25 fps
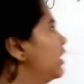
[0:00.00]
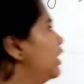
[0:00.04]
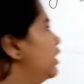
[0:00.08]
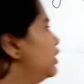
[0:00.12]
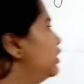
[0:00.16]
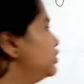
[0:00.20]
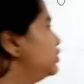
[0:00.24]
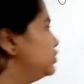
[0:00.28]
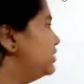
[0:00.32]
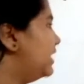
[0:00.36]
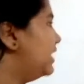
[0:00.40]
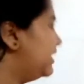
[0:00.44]

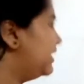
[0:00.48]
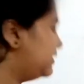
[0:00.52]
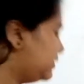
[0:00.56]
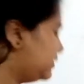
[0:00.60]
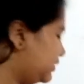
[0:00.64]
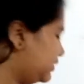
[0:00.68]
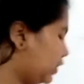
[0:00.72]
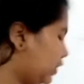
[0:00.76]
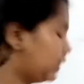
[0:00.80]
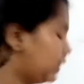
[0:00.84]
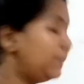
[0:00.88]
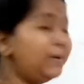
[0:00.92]
So that is to
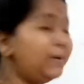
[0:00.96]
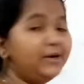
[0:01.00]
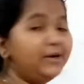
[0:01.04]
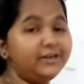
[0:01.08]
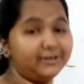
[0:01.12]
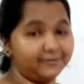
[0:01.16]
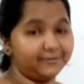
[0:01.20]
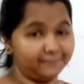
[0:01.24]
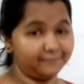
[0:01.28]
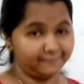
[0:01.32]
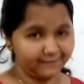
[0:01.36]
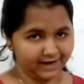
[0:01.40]
talk about
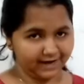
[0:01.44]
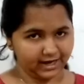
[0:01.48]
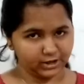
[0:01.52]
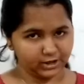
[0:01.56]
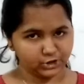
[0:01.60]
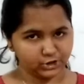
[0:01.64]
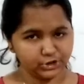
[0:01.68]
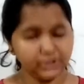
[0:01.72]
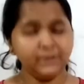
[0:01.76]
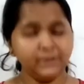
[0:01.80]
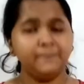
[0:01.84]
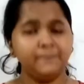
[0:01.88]

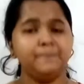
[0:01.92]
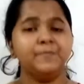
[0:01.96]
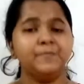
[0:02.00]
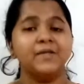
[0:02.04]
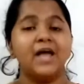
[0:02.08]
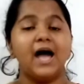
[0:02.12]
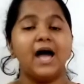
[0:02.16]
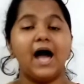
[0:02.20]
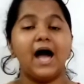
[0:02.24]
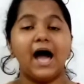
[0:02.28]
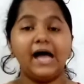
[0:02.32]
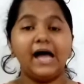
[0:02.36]
refraction.
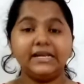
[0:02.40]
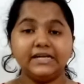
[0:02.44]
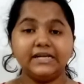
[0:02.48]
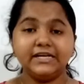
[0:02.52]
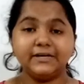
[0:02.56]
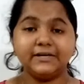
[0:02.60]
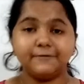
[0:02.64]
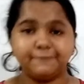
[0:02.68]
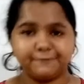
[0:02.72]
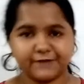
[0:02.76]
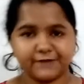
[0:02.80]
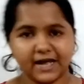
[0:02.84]
And in
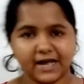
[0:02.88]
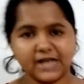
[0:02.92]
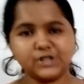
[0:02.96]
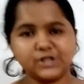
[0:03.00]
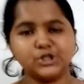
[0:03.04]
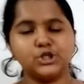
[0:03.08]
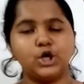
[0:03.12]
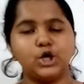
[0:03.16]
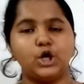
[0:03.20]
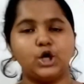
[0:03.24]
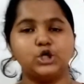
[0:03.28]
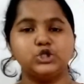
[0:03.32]
refraction
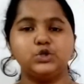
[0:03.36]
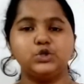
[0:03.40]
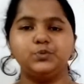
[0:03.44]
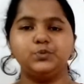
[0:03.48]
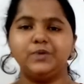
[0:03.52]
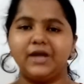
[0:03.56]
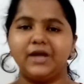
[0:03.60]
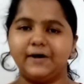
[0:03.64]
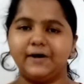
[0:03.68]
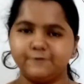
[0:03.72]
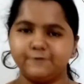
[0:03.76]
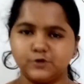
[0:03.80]
also, we
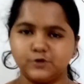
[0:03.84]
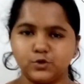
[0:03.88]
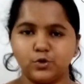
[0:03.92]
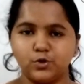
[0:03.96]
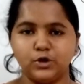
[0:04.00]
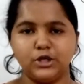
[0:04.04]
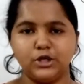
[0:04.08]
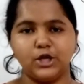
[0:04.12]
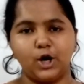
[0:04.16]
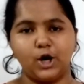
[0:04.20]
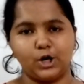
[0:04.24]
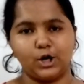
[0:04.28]
have two
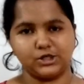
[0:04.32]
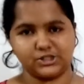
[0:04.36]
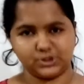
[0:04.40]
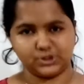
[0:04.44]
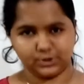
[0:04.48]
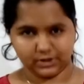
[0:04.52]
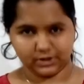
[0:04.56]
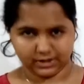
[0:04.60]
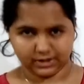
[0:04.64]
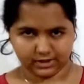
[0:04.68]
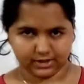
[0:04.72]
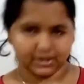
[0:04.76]
laws to
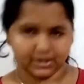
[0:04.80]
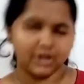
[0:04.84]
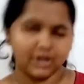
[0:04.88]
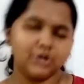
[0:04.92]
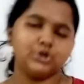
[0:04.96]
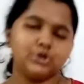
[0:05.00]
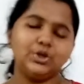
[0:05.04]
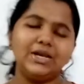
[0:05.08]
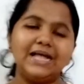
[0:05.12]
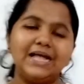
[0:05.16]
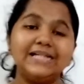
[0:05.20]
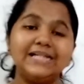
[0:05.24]
learn. So
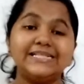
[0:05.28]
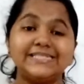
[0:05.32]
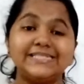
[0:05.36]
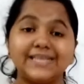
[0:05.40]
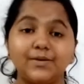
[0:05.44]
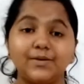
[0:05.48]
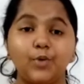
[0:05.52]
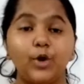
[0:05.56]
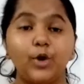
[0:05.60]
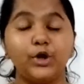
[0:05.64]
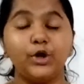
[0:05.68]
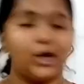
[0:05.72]
let's see
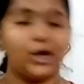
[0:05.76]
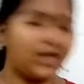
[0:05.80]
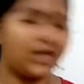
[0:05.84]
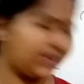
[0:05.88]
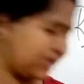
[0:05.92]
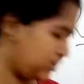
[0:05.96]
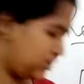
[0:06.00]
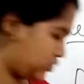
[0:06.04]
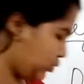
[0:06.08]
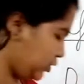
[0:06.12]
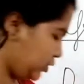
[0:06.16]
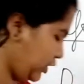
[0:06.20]
what are the
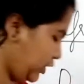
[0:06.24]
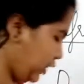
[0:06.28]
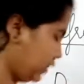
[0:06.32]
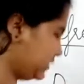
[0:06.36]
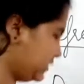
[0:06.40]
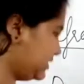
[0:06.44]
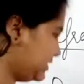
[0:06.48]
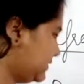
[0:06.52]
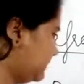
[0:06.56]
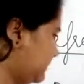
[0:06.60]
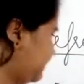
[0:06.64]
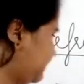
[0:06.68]
two
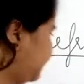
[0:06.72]
laws.